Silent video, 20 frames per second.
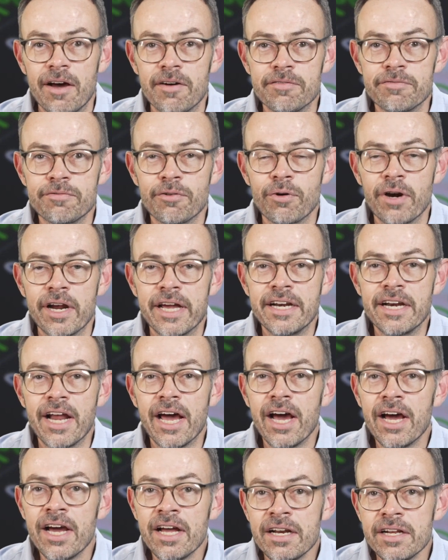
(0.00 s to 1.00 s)
for an
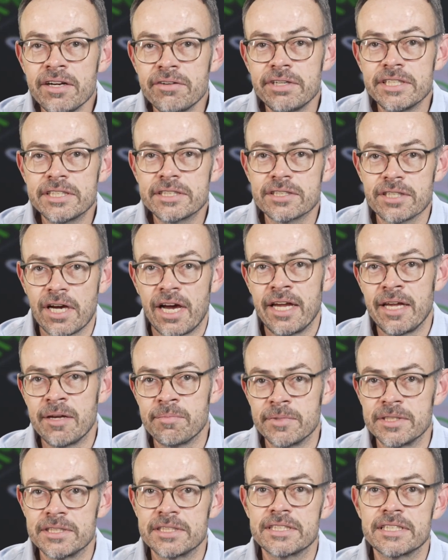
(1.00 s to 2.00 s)
early
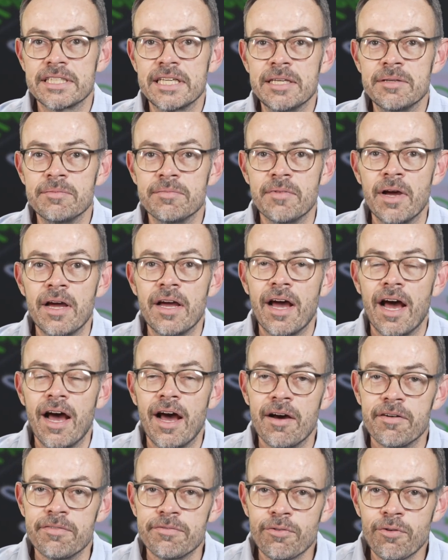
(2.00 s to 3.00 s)
retirement scheme
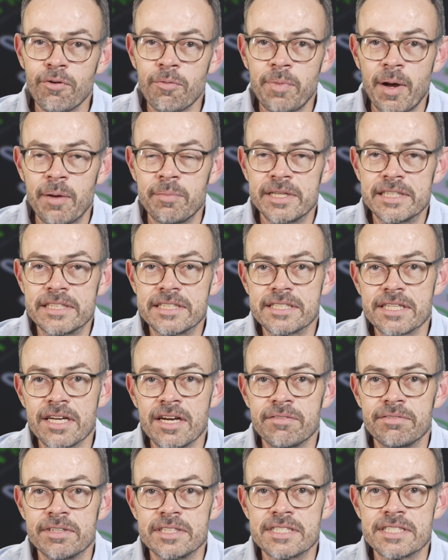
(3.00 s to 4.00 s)
for public
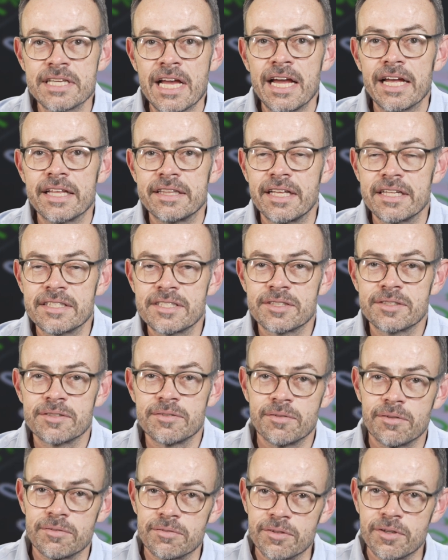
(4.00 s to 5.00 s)
servants
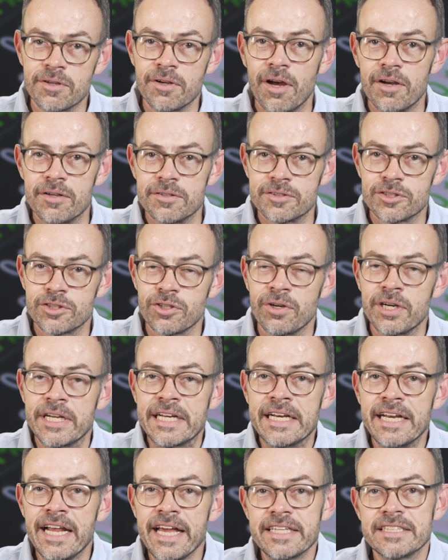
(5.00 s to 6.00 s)
that's
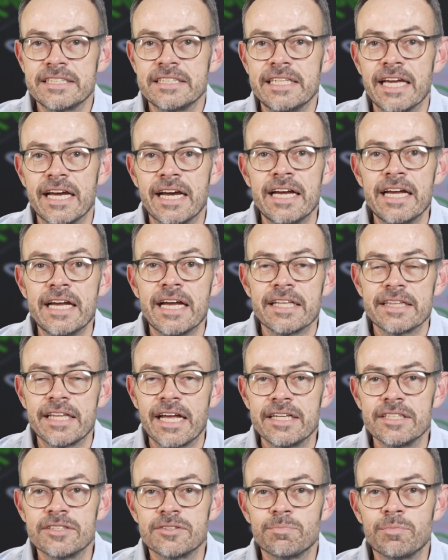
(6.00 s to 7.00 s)
starting next year that
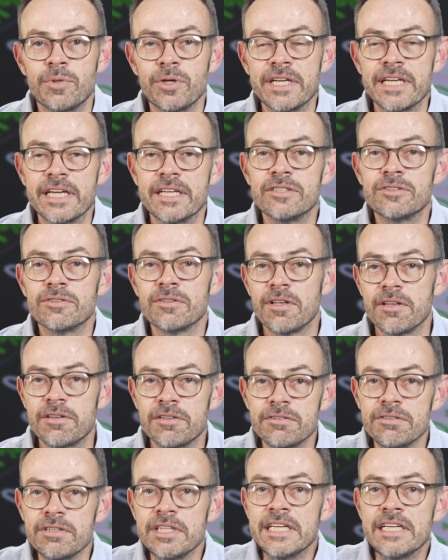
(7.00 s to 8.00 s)
he's putting into the
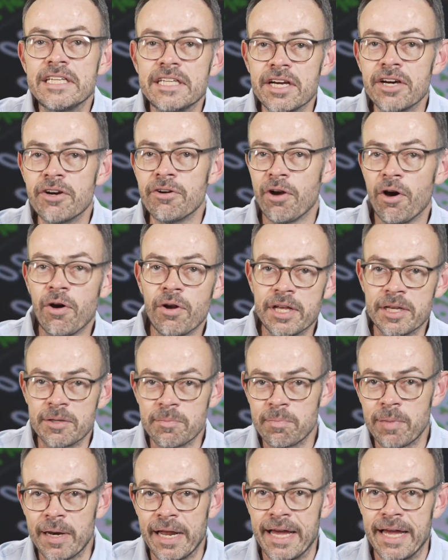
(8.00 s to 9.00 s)
3-year rolling
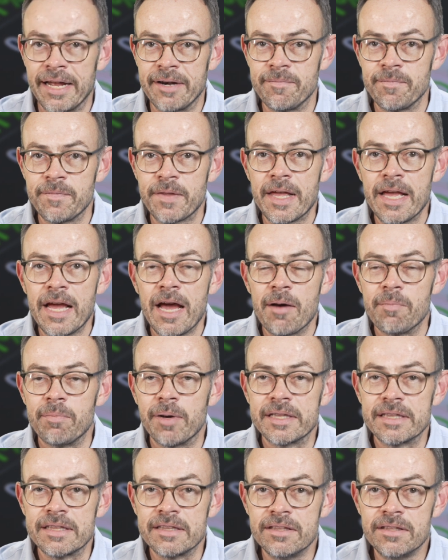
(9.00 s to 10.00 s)
plan.
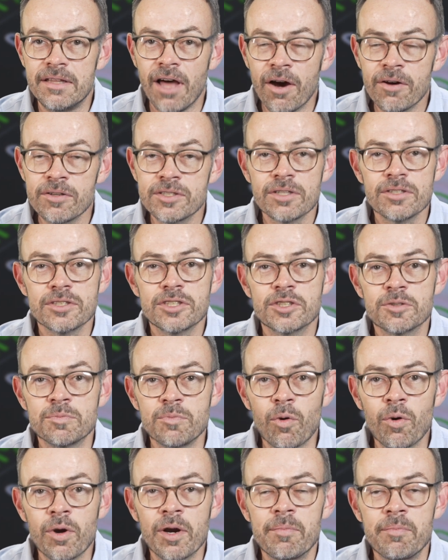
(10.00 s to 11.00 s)
But those are
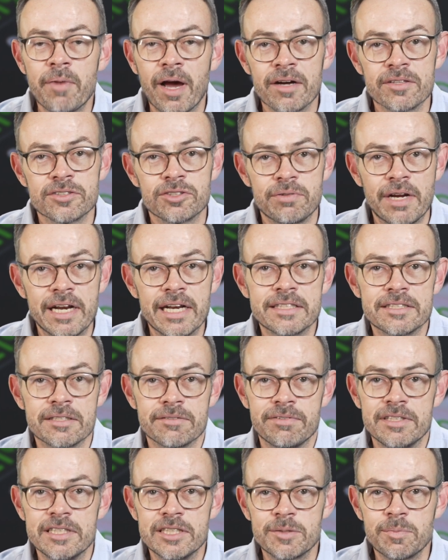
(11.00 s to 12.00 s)
small amounts,
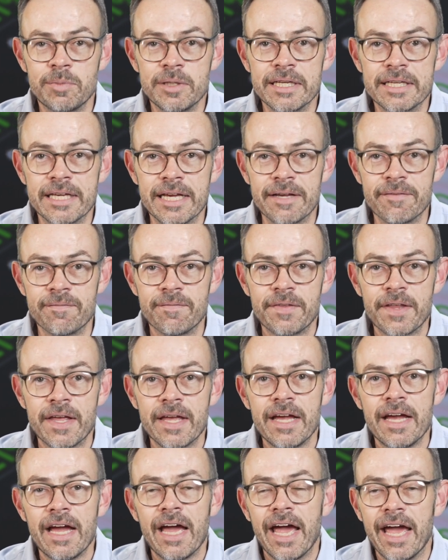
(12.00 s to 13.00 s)
relatively speaking.
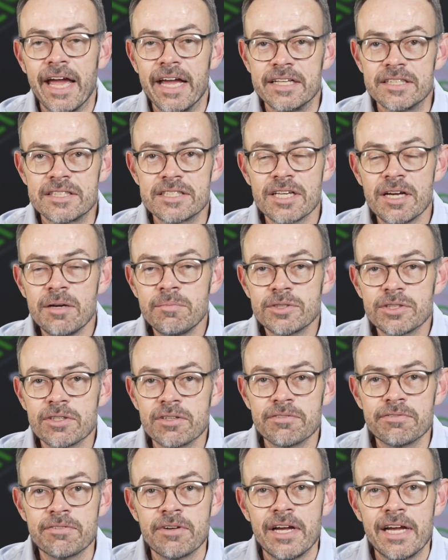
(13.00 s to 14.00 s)
In terms
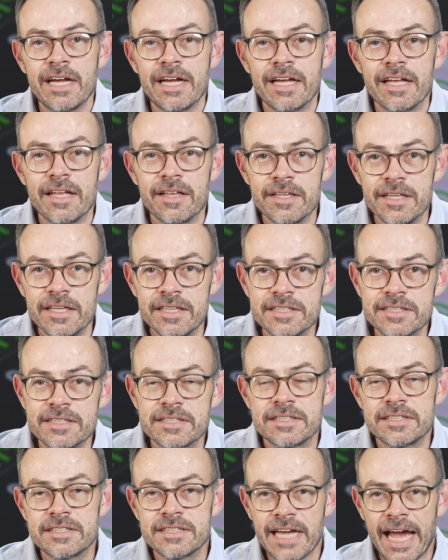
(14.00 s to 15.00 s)
of his
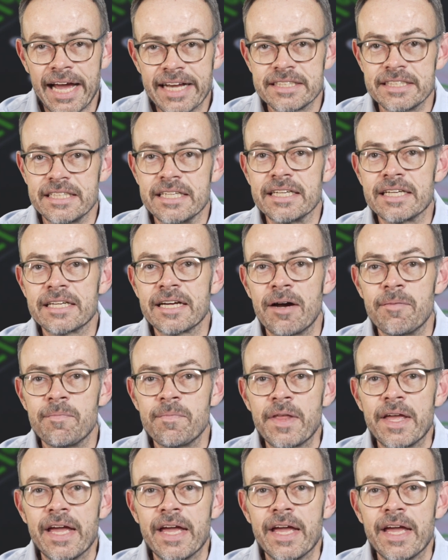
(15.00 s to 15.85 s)
tax income,